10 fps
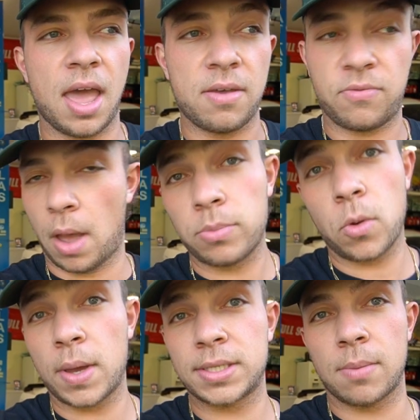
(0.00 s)
If I'm
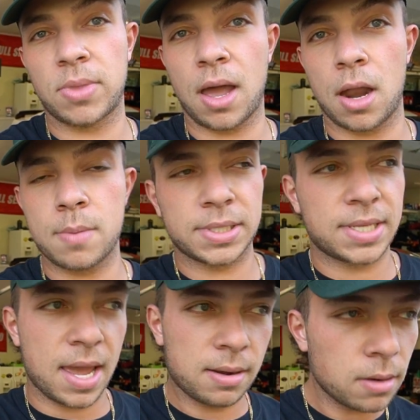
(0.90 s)
doing something
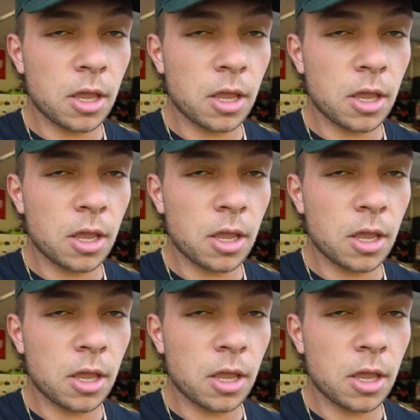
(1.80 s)
100%,